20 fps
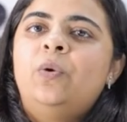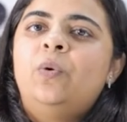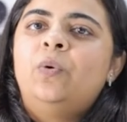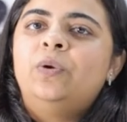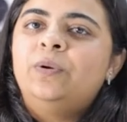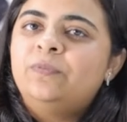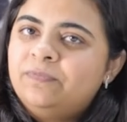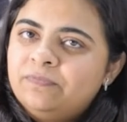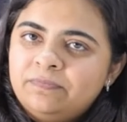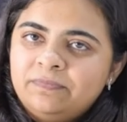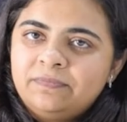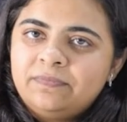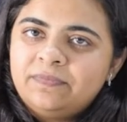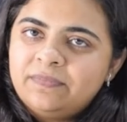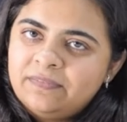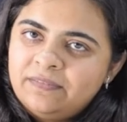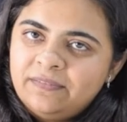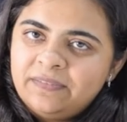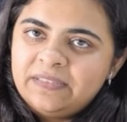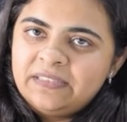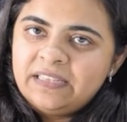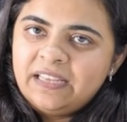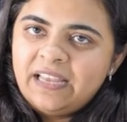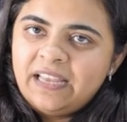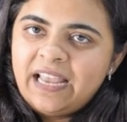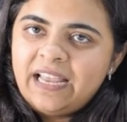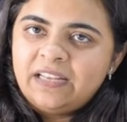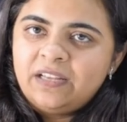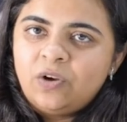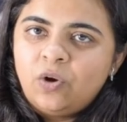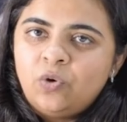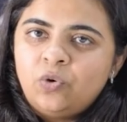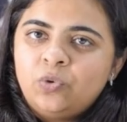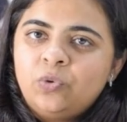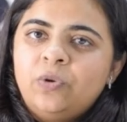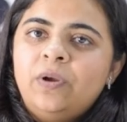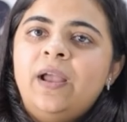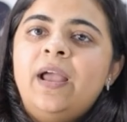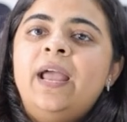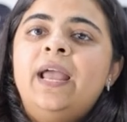all.
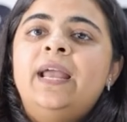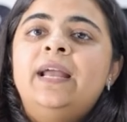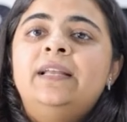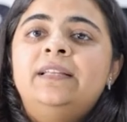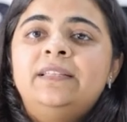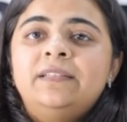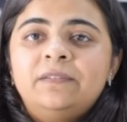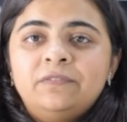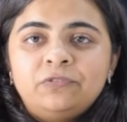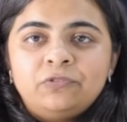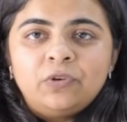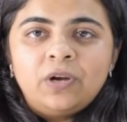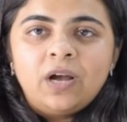NO has